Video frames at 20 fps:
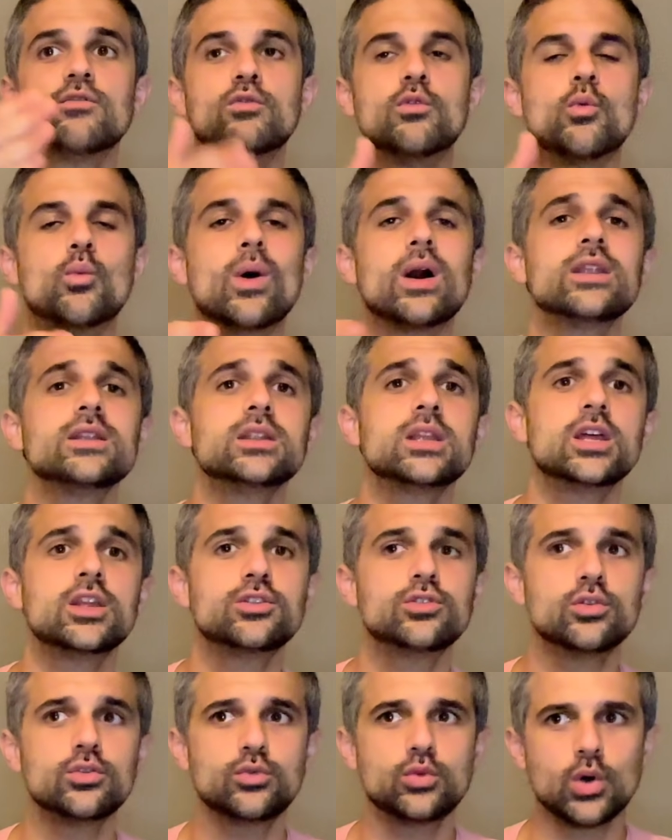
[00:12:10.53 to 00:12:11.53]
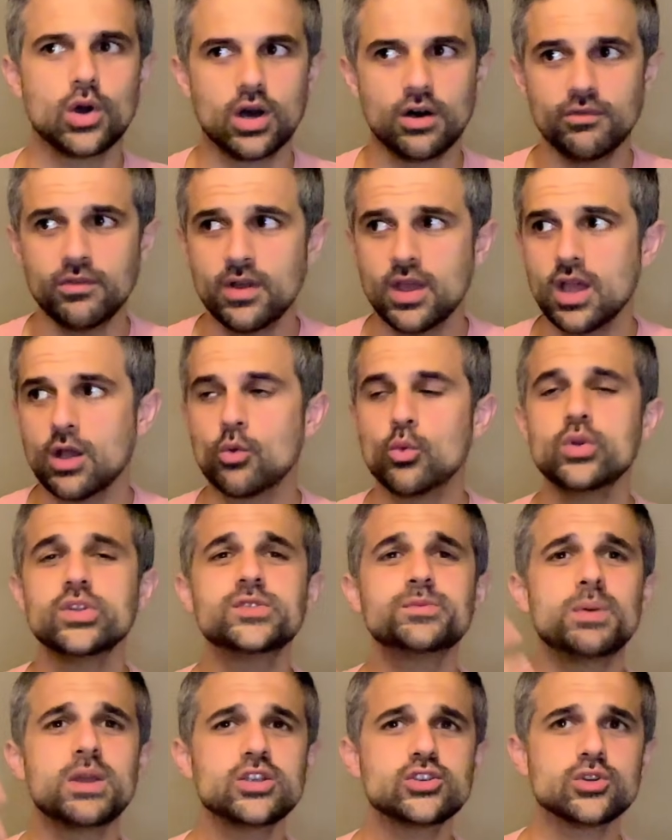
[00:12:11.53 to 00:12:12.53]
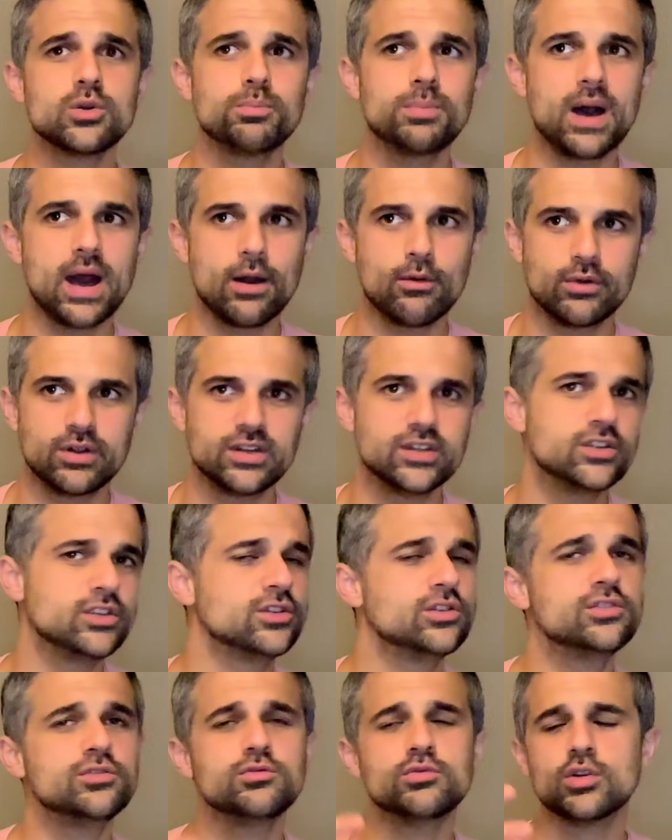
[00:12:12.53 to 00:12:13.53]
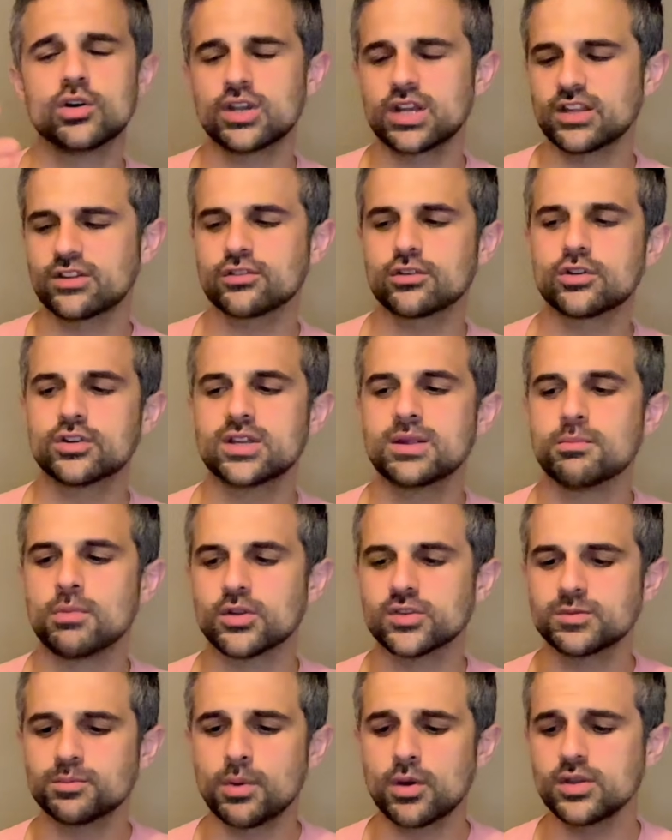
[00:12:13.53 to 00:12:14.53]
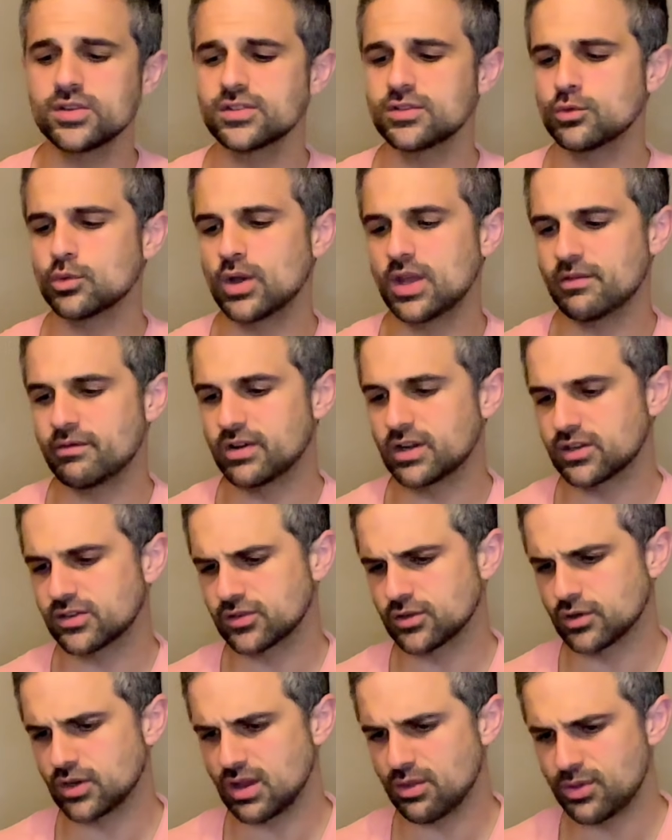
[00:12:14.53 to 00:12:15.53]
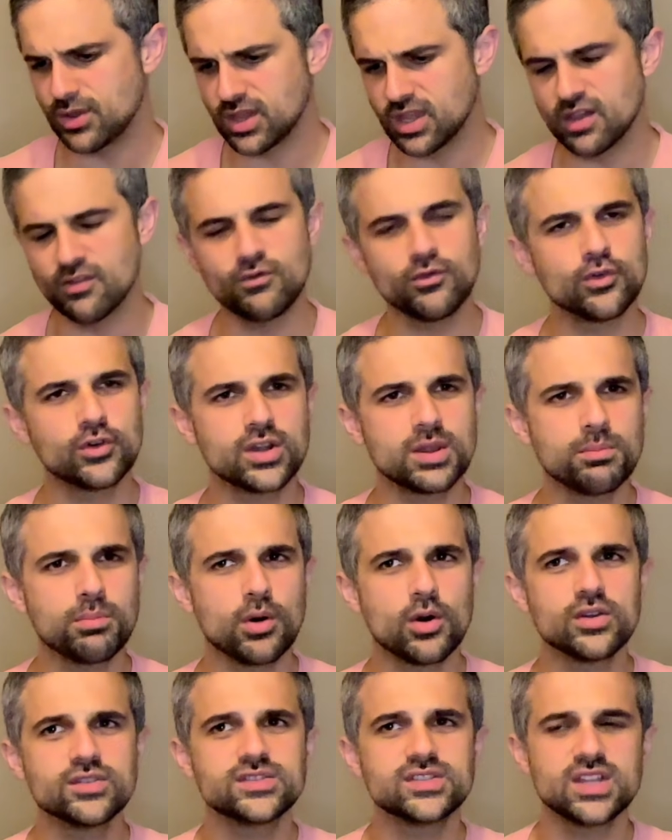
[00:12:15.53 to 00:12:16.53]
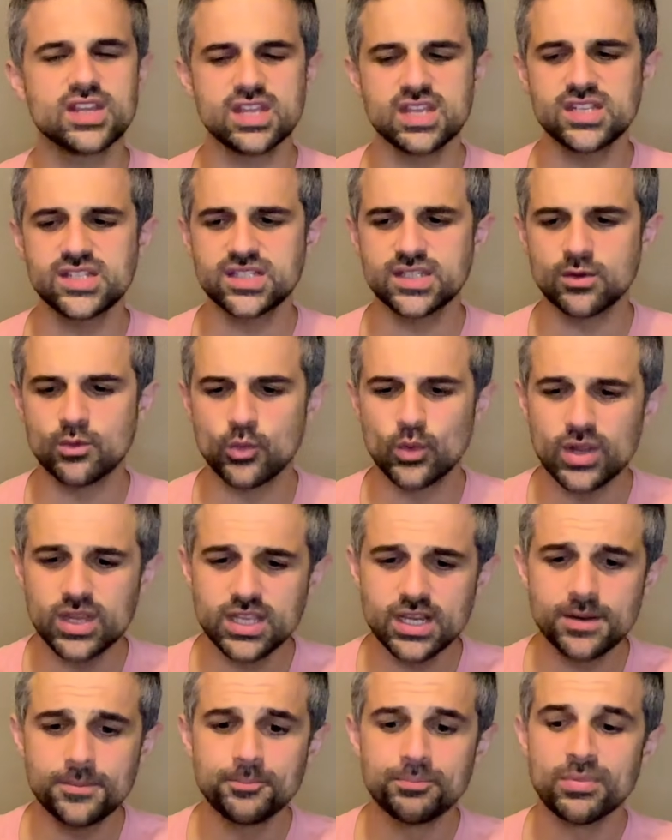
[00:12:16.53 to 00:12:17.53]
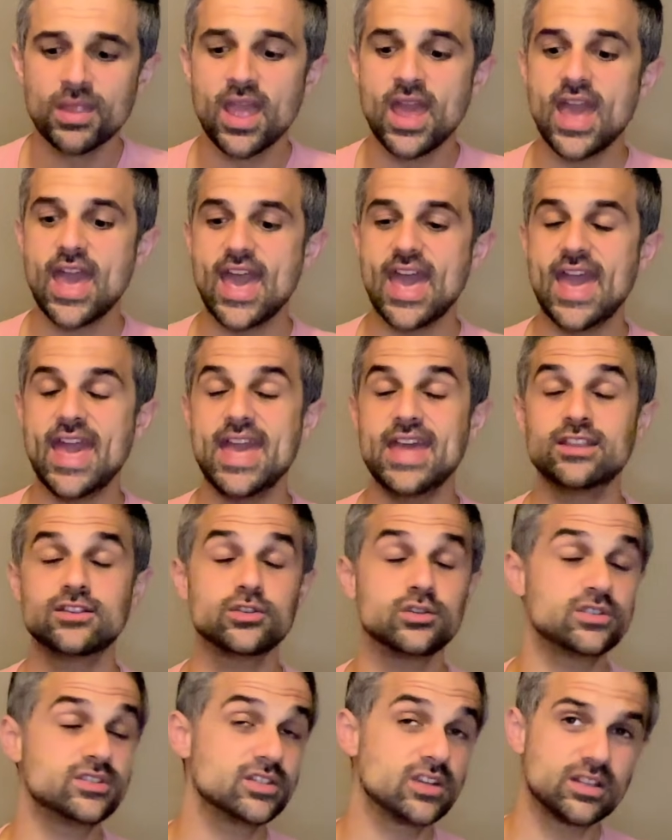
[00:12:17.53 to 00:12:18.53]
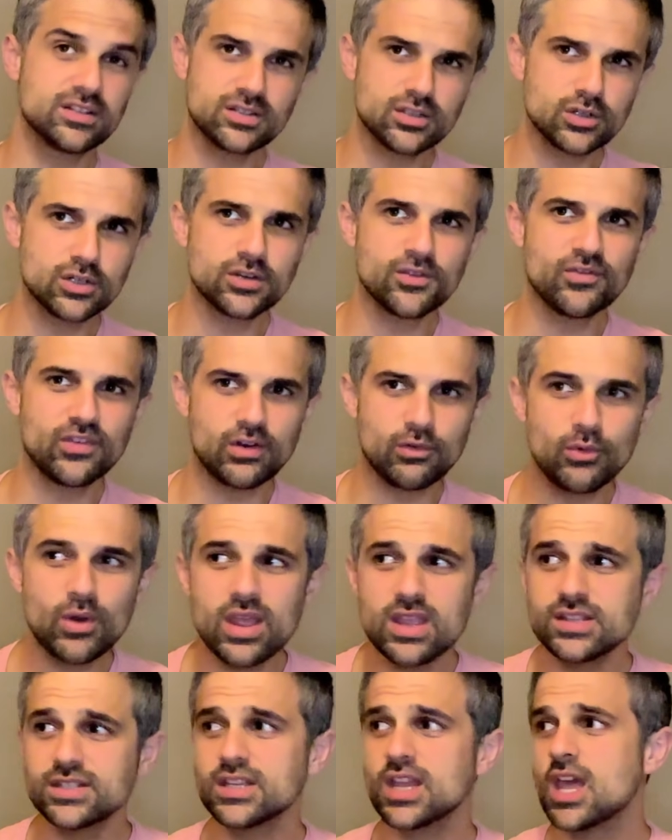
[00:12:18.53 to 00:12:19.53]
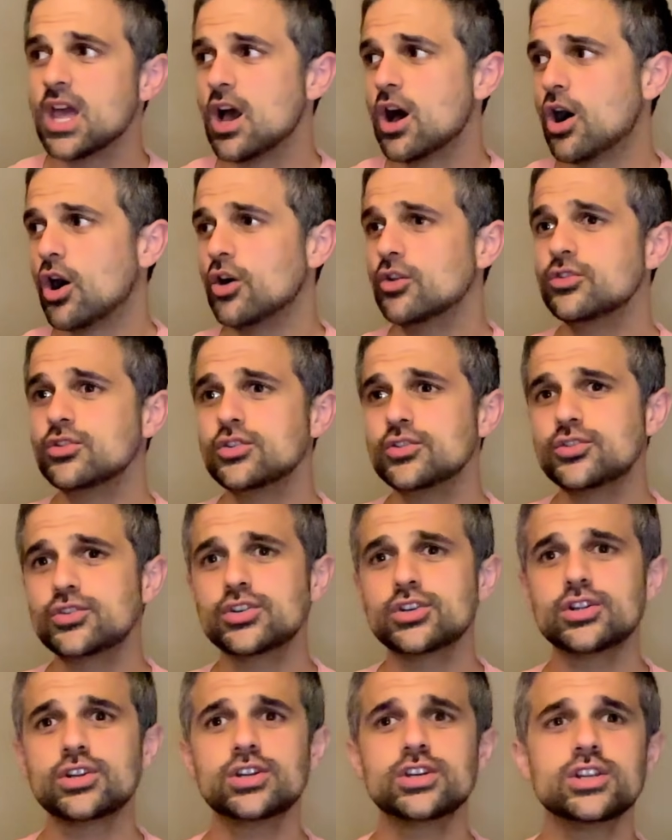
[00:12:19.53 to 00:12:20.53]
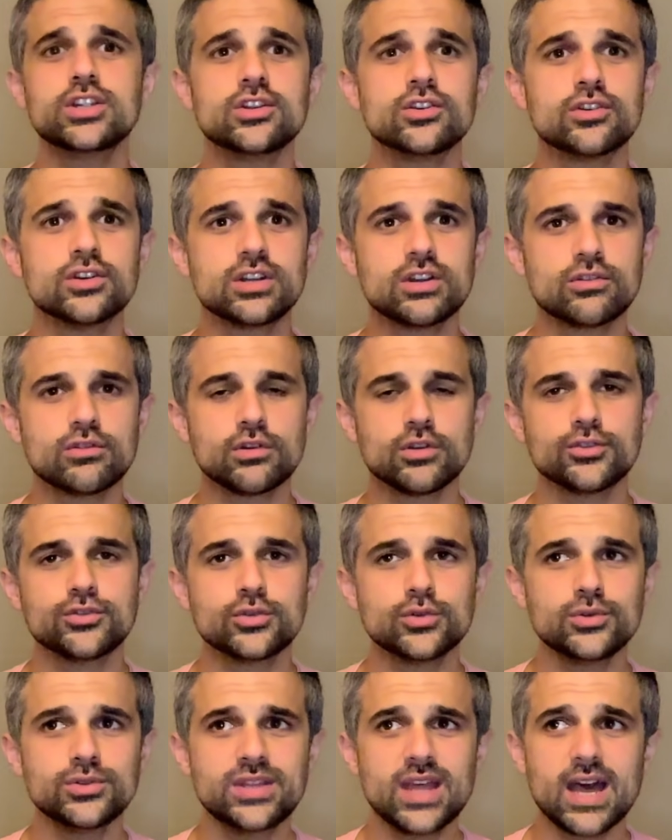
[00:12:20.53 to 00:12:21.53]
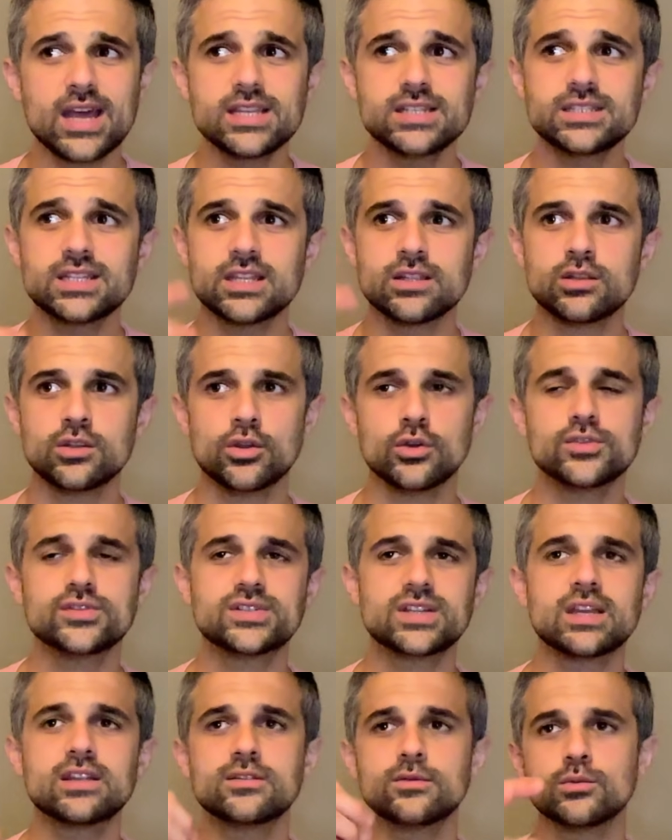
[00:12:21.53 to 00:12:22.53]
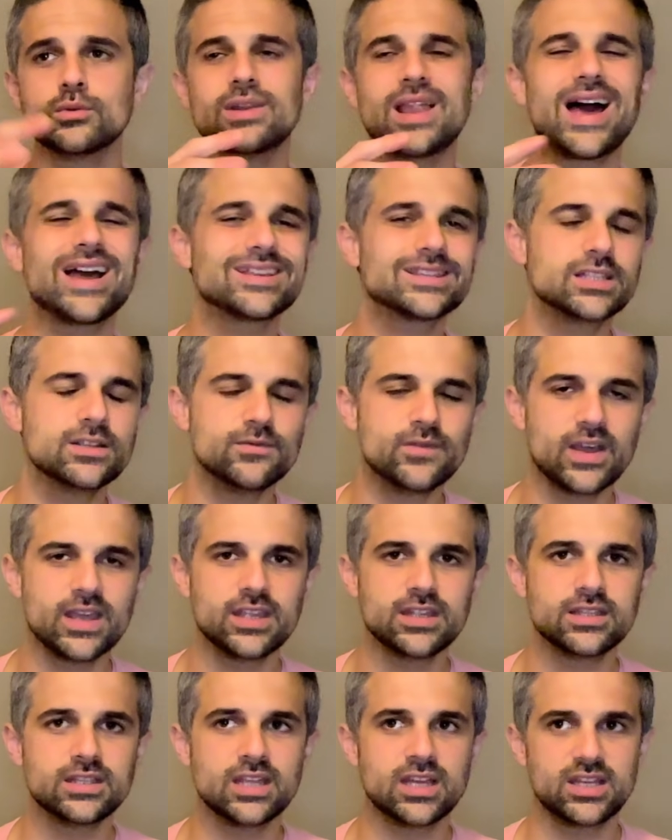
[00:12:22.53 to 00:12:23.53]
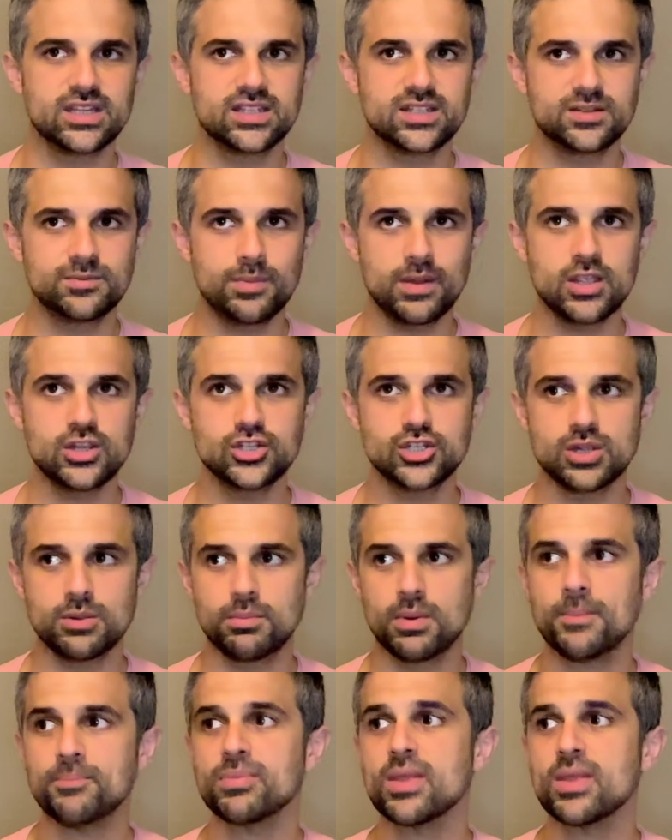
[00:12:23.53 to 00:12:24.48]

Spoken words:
1 to 12, with special power. You want to score the most points. Whoever scores, I think, 40 points is the winner. And so it's a sort of a race. On your turn, you're going to roll 2 dice, and those dice will activate the spaceship.